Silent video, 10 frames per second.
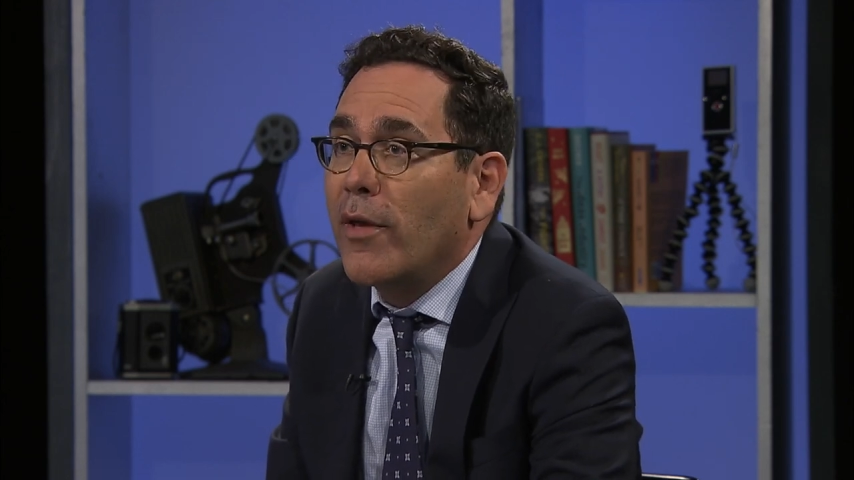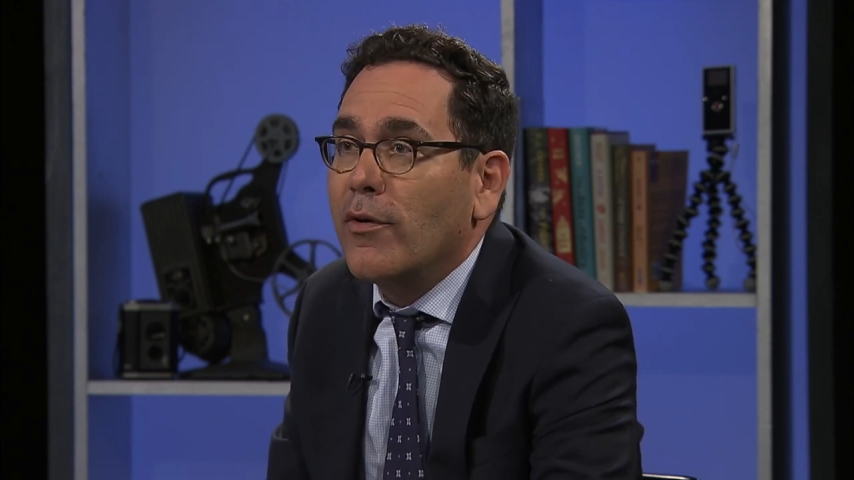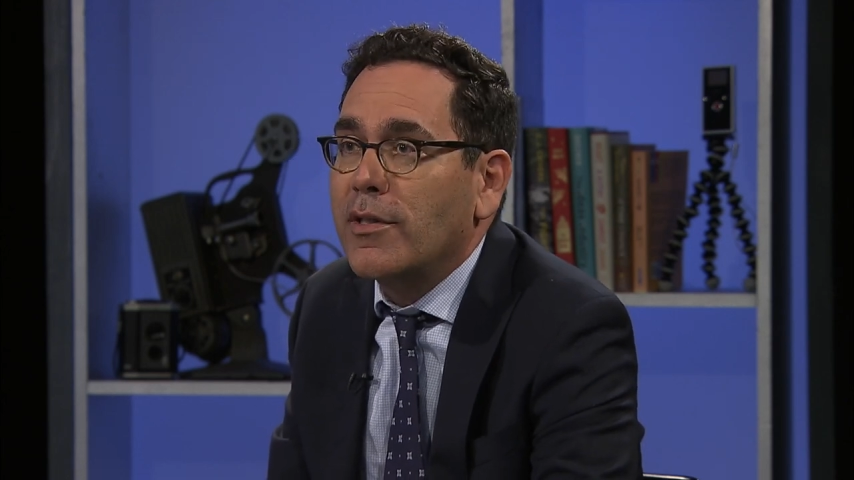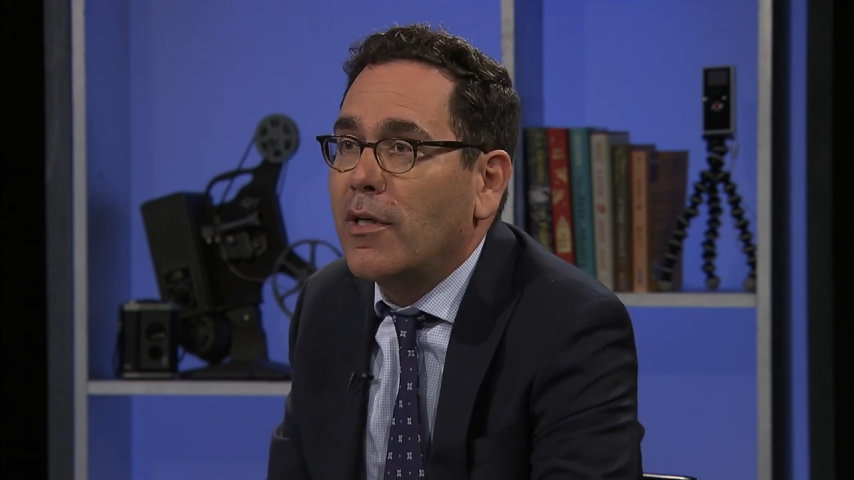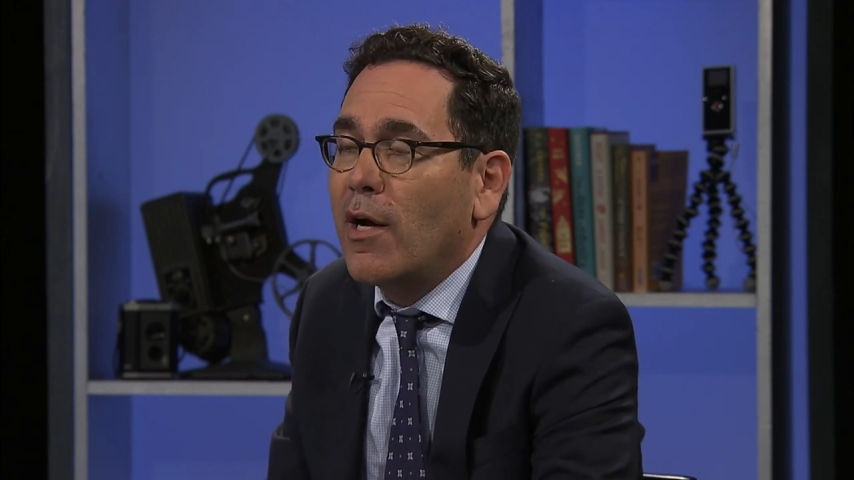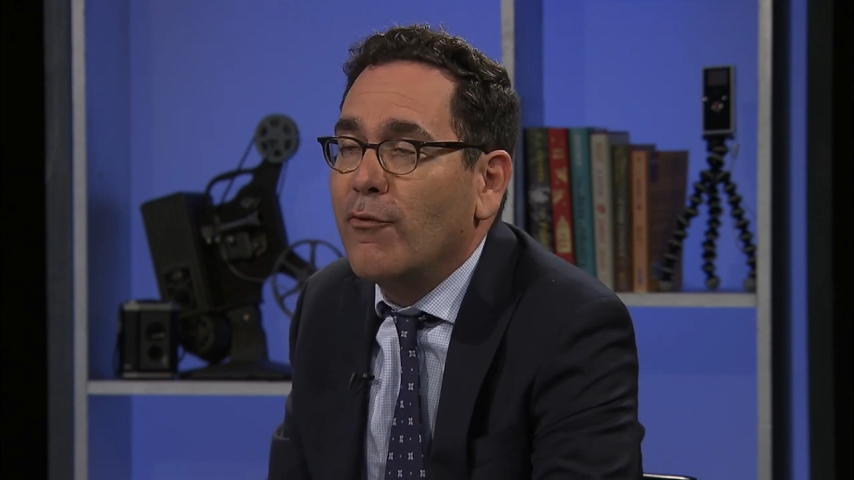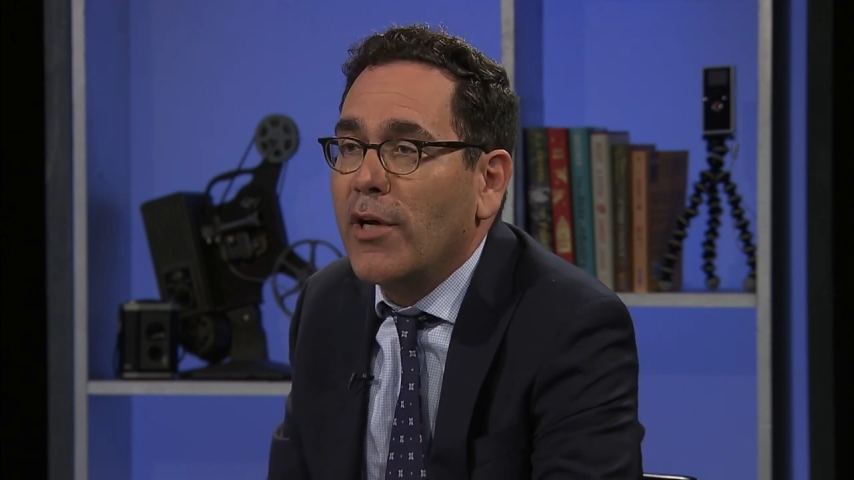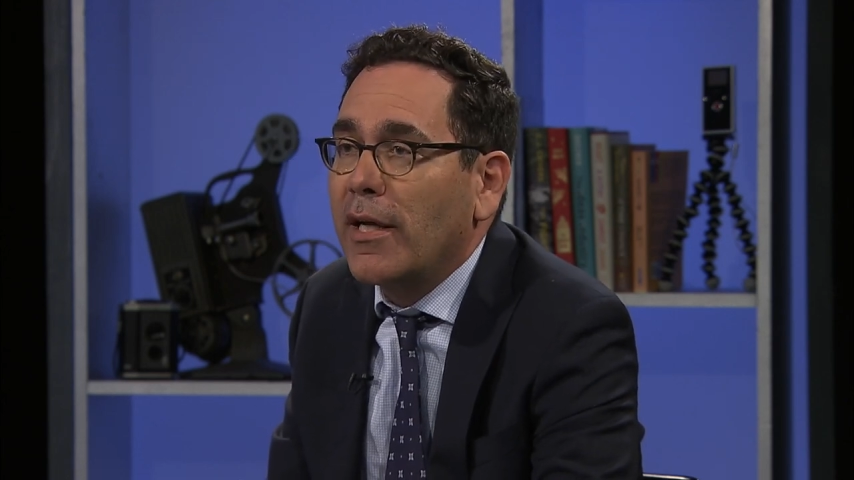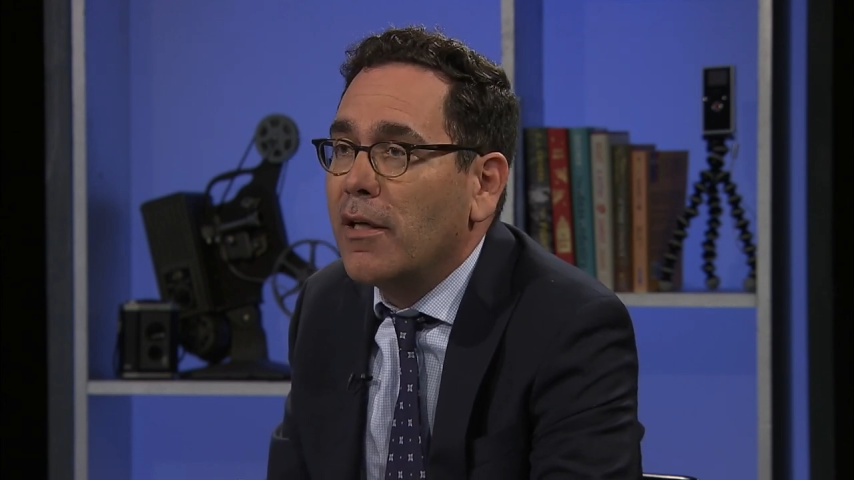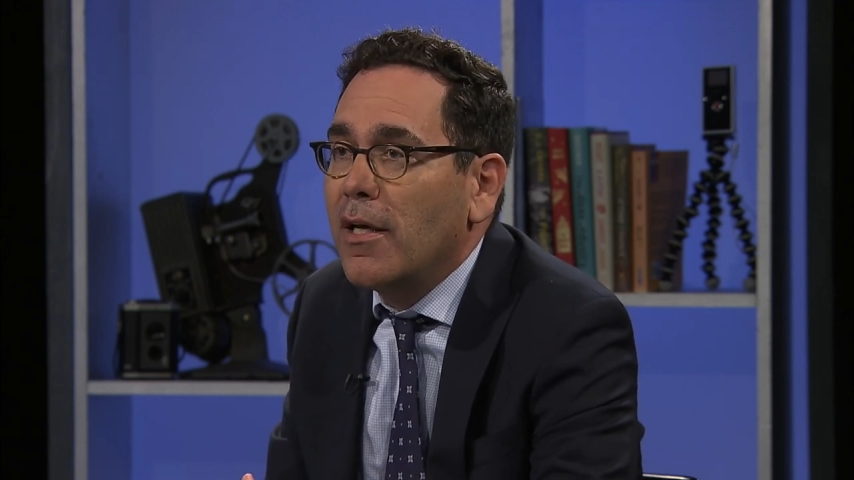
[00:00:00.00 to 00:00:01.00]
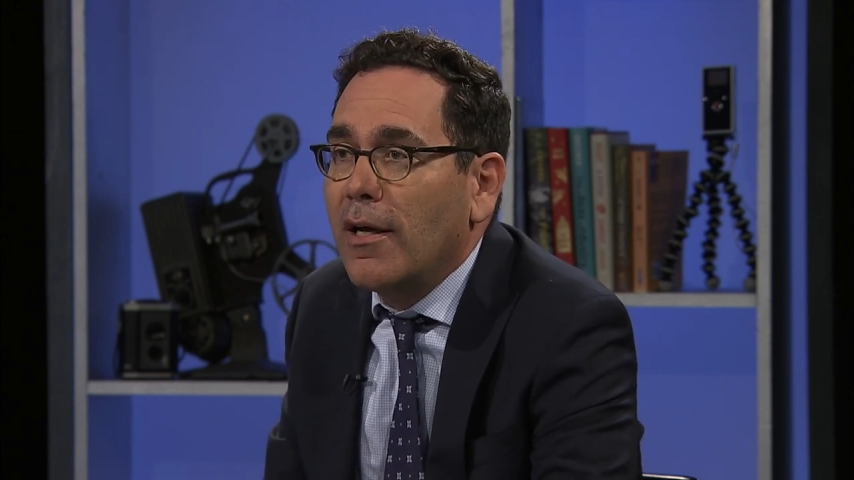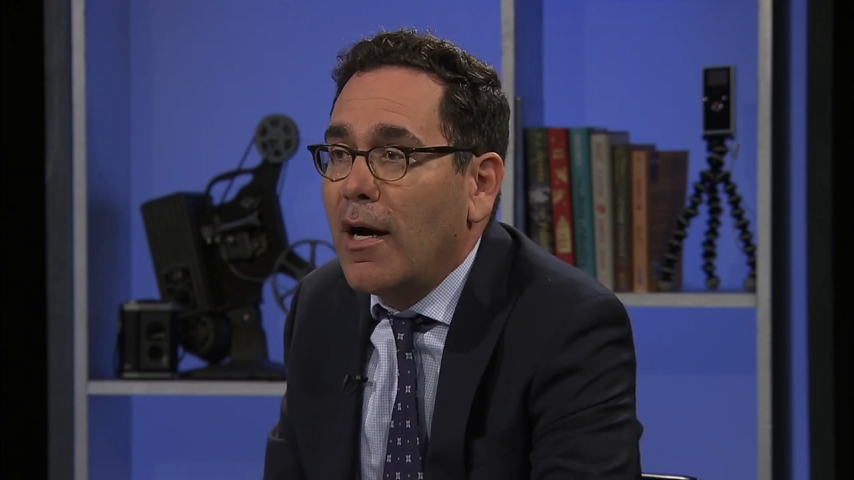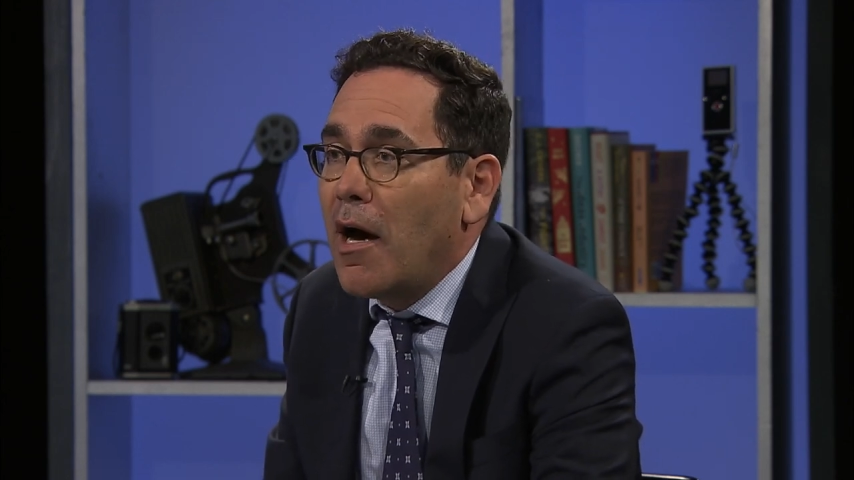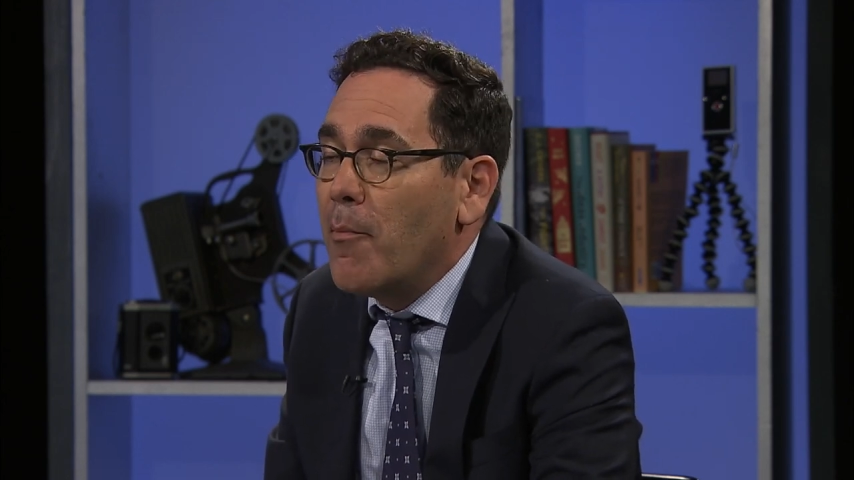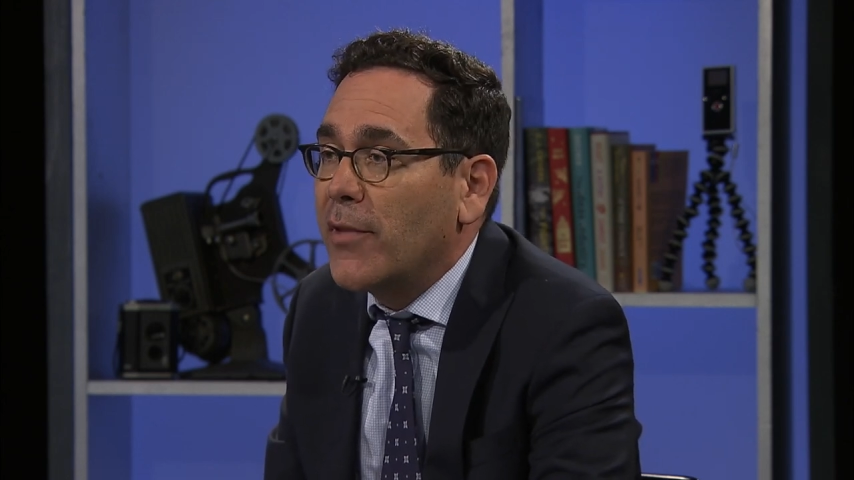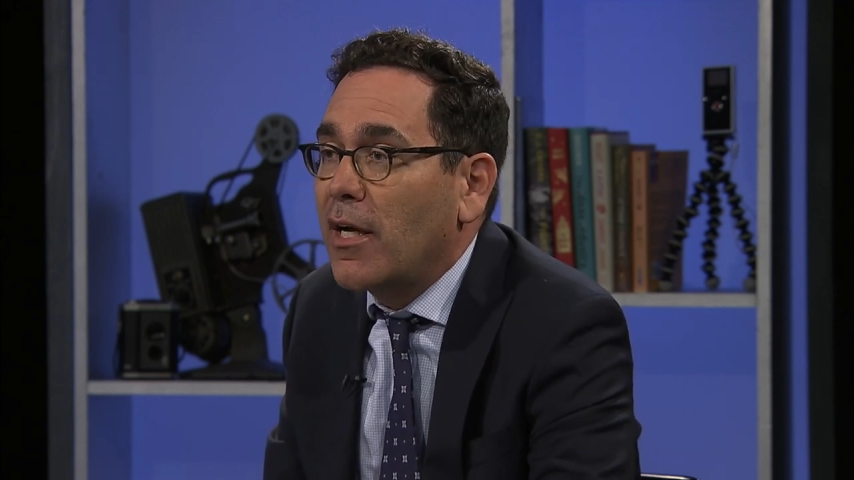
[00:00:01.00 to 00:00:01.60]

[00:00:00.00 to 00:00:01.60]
whether it's covering um,